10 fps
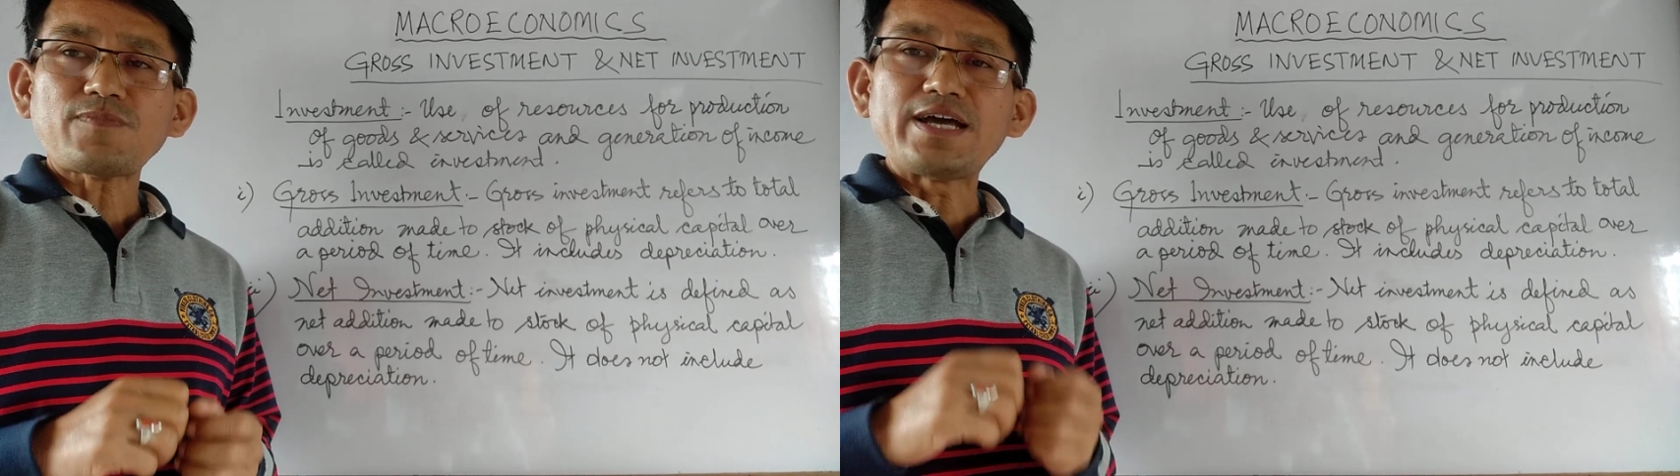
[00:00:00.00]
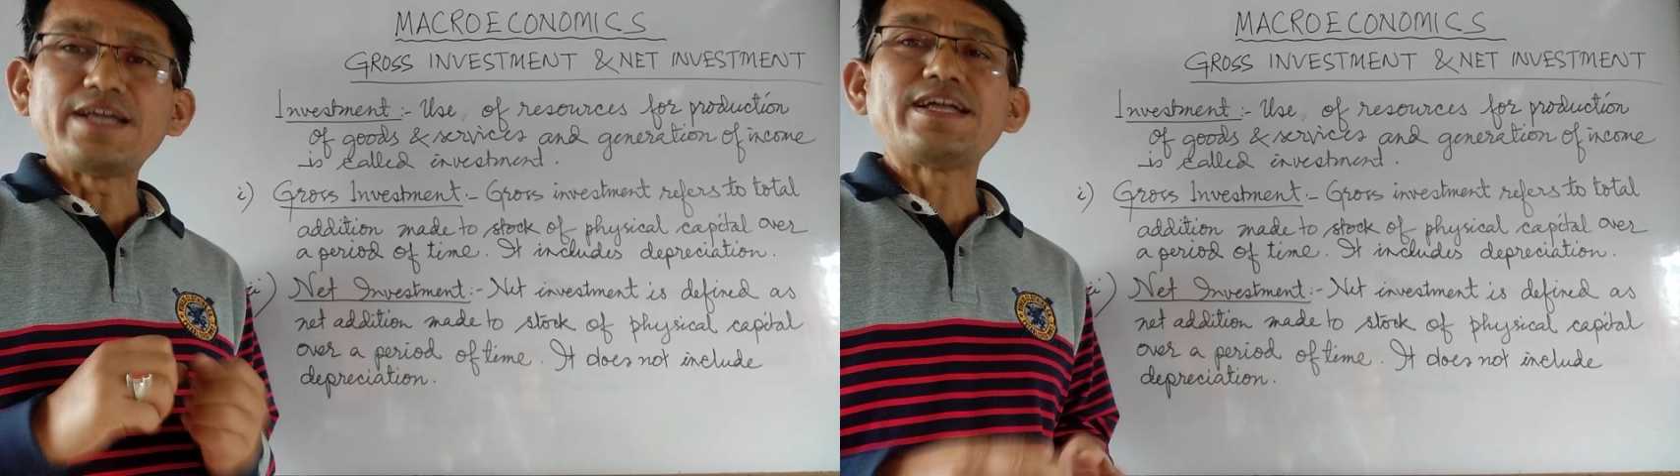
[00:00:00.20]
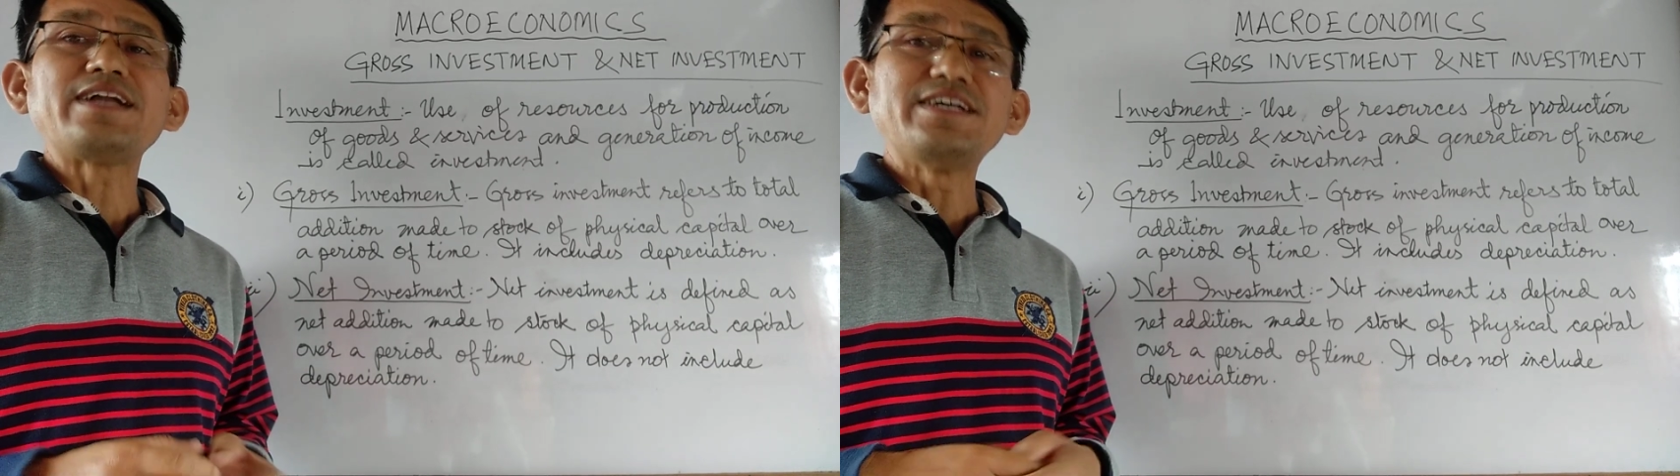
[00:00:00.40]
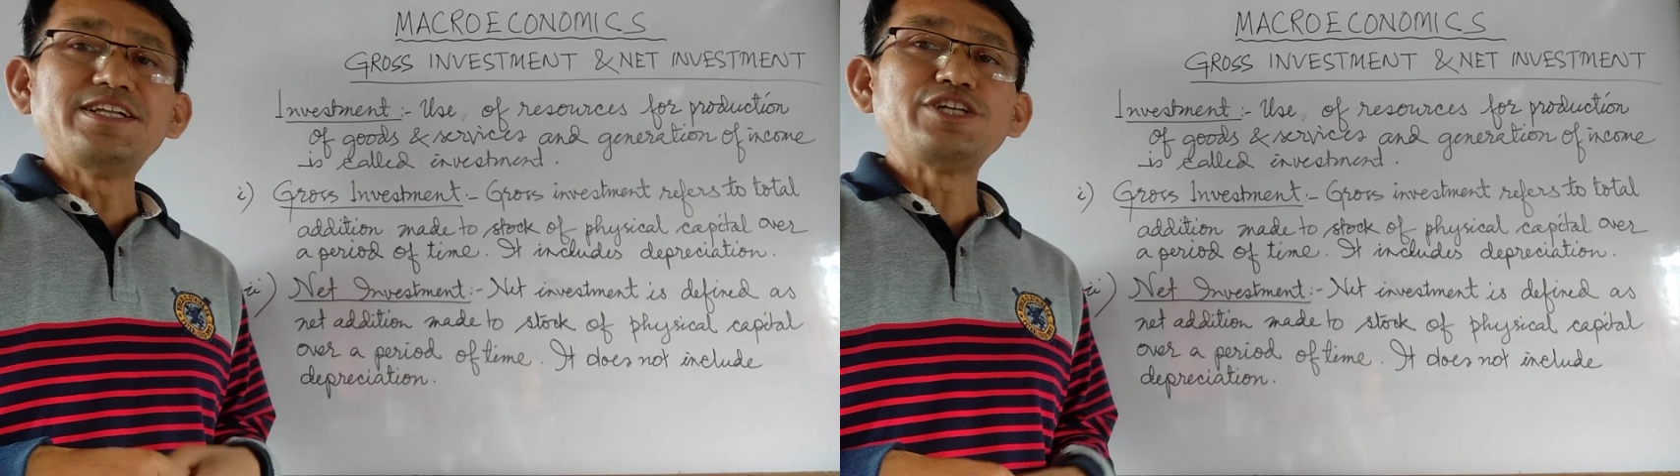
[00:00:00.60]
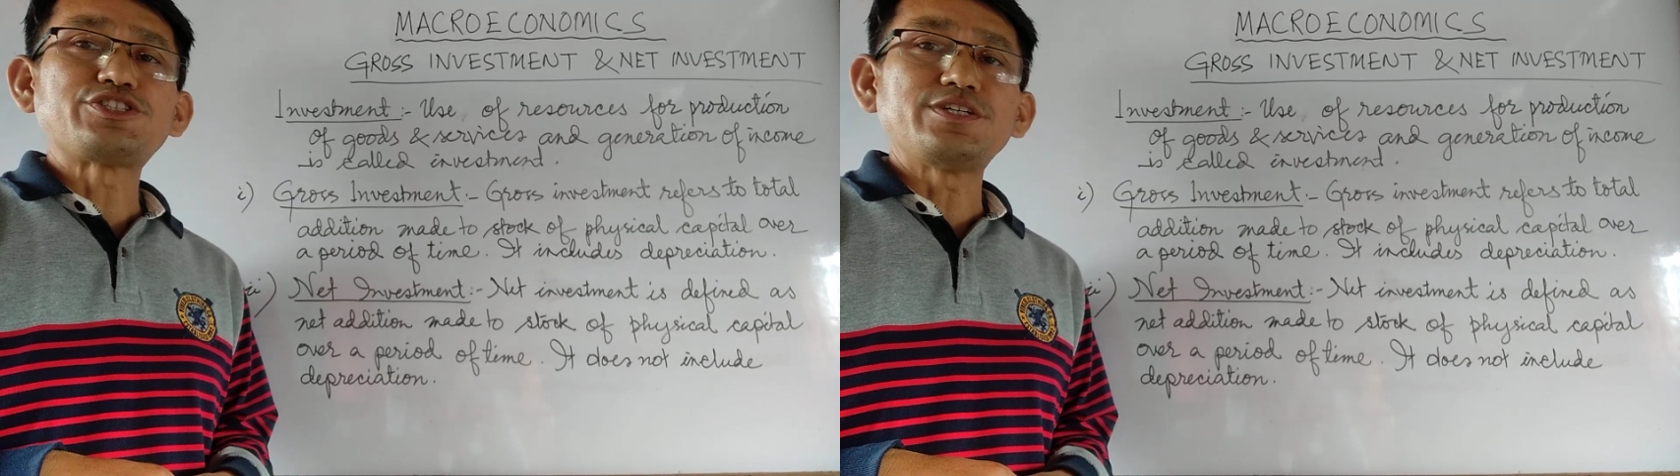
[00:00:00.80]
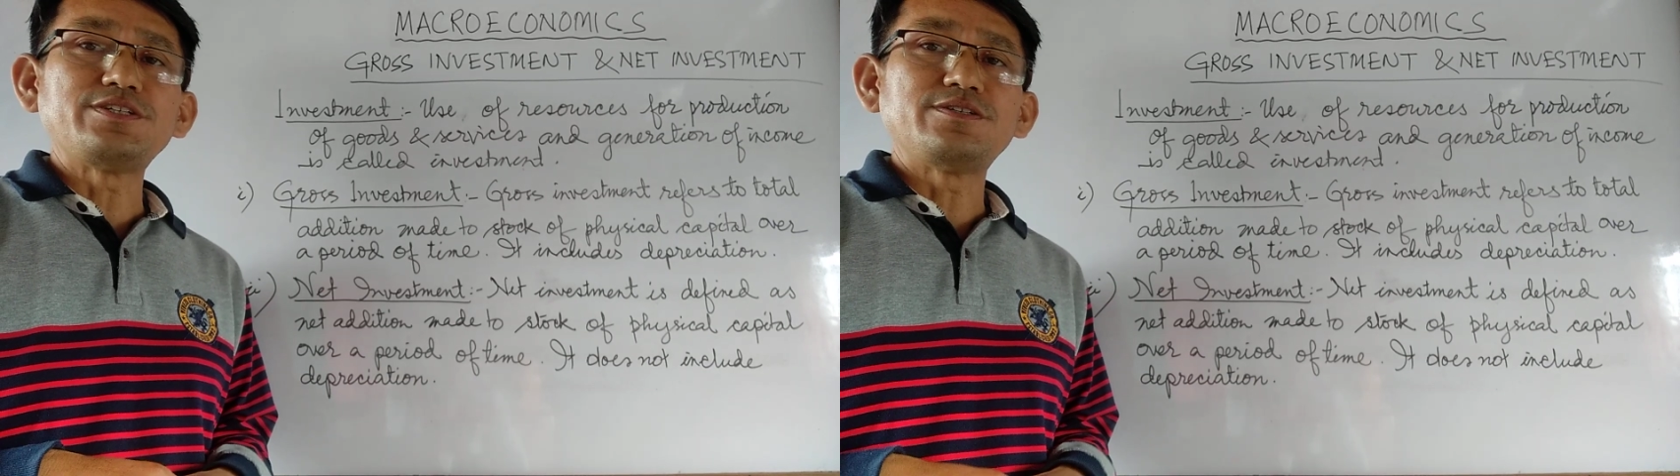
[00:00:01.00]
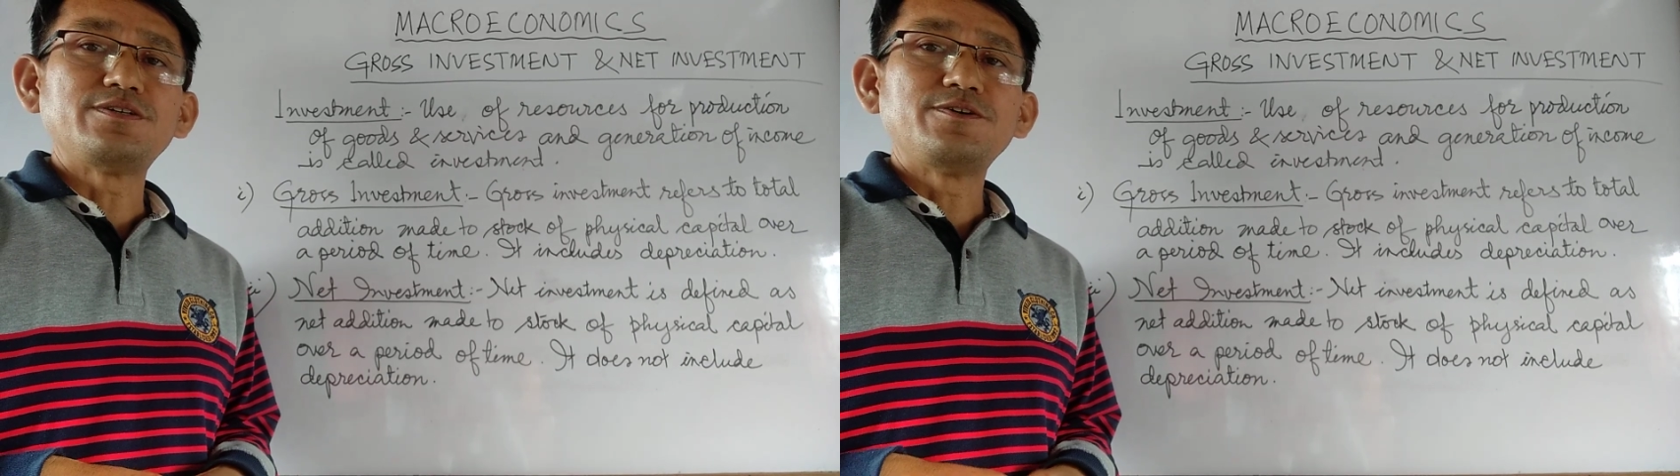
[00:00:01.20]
a net addition